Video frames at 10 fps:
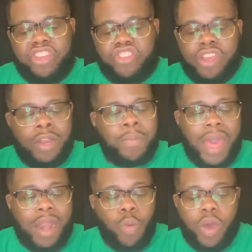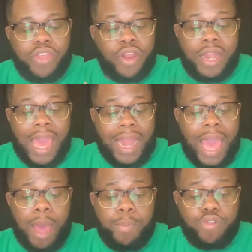shouldn't matter whether or not
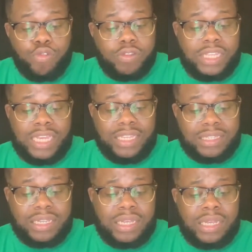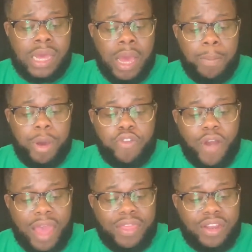I bruise easily, but
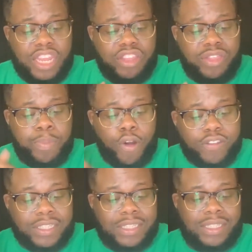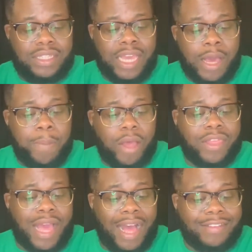rather did the person think about
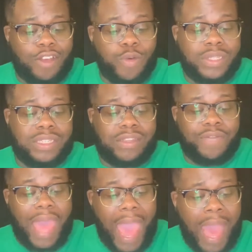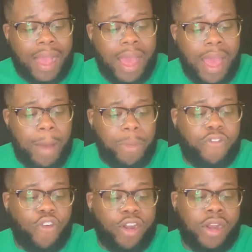the consequences of the act
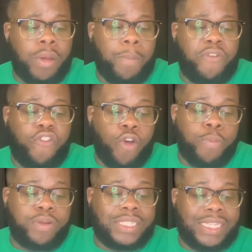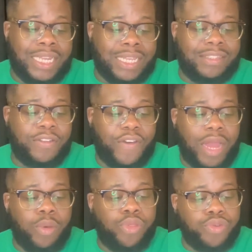before proceeding to
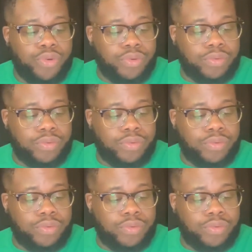follow through.